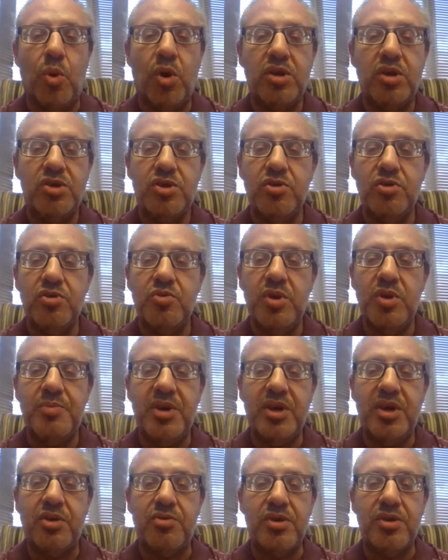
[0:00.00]
what should we
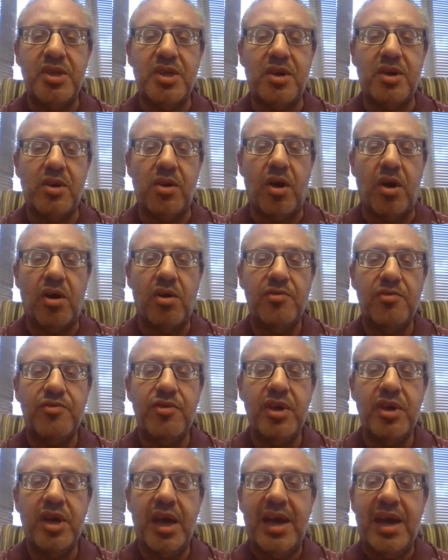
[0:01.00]
be critical
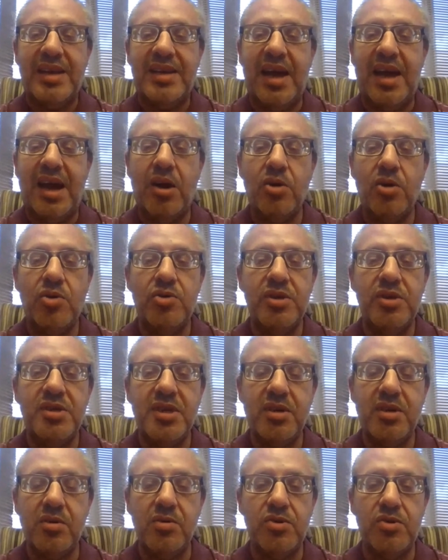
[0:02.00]
of and how
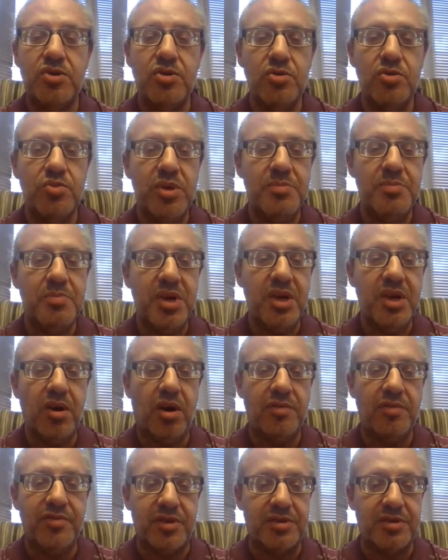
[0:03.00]
critical should we be
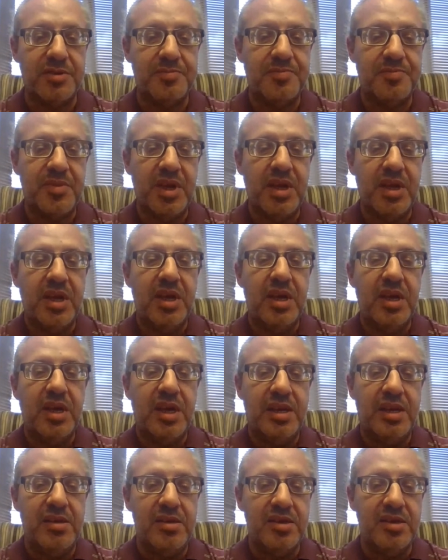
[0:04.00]
of it?
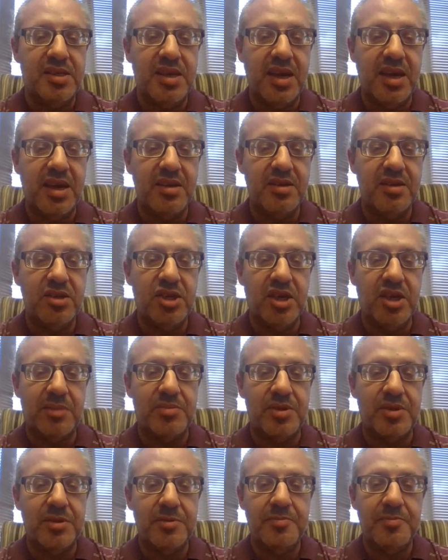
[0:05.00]
In the second
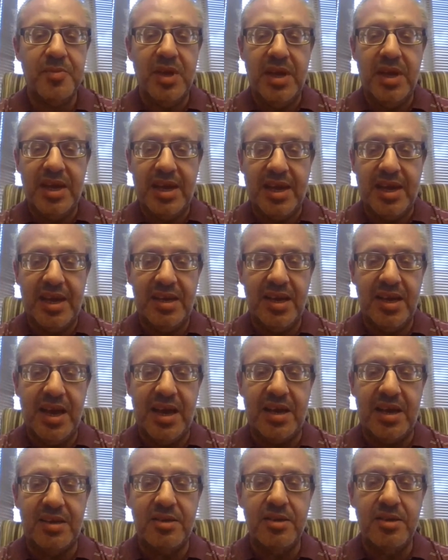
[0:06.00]
chapter,
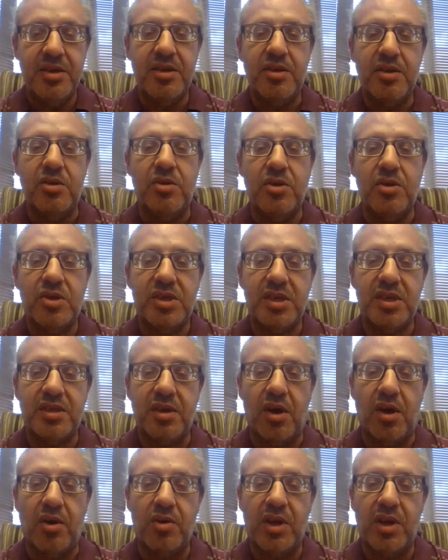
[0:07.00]
Callahan looks at
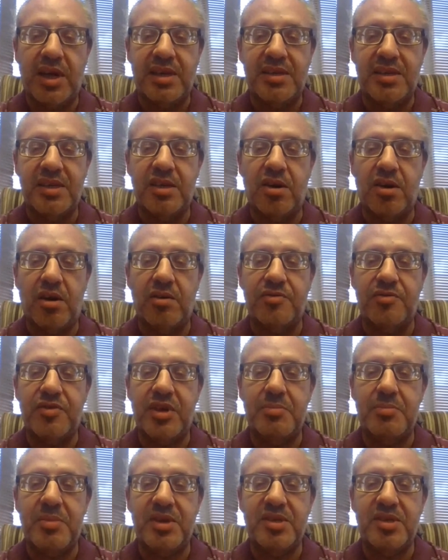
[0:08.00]
the whole idea
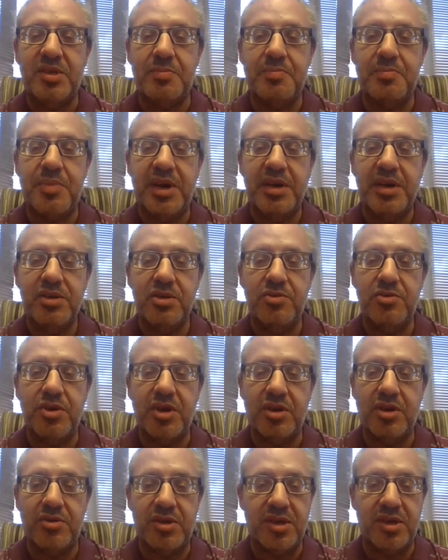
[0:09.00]
of
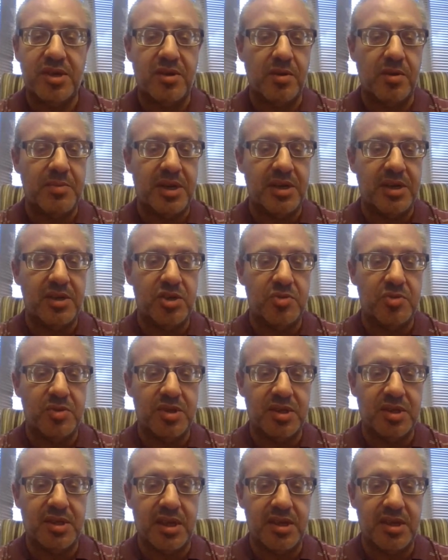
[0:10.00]
emancipatory critical
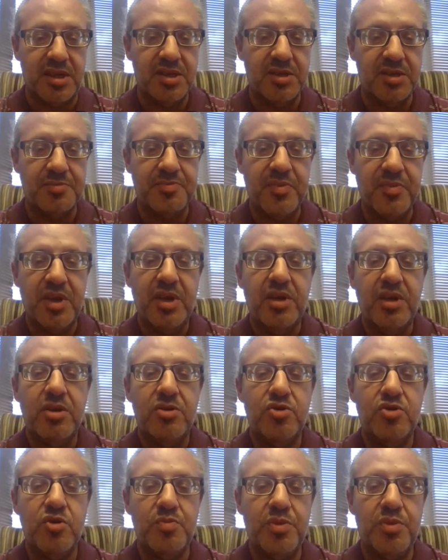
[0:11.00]
management studies
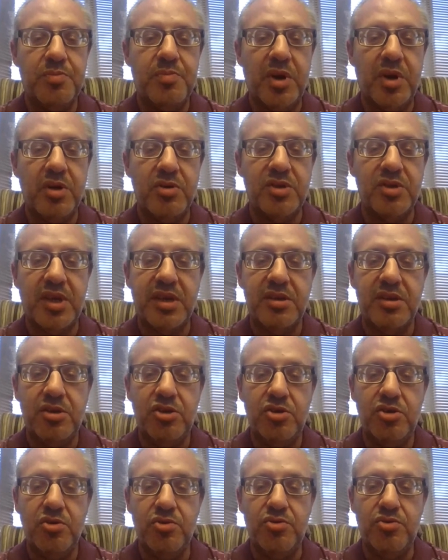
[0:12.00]
to propose a
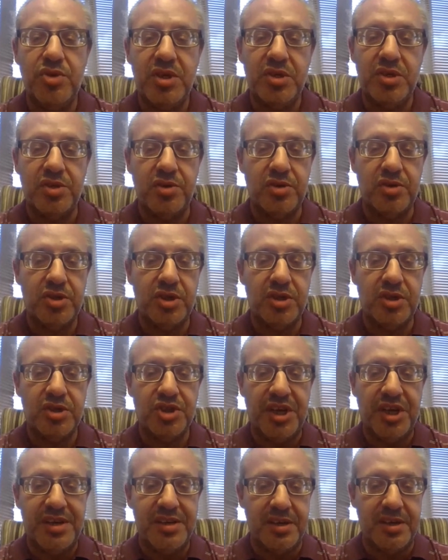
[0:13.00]
new research
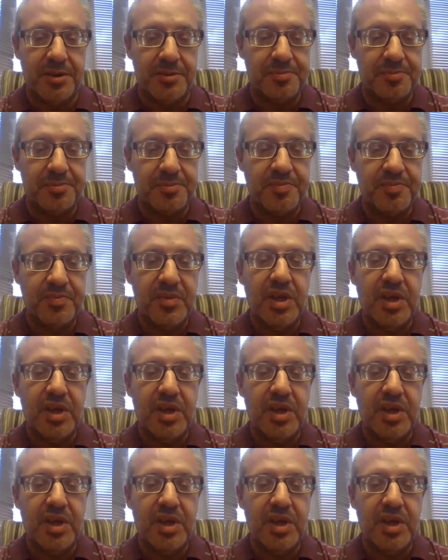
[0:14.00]
agenda.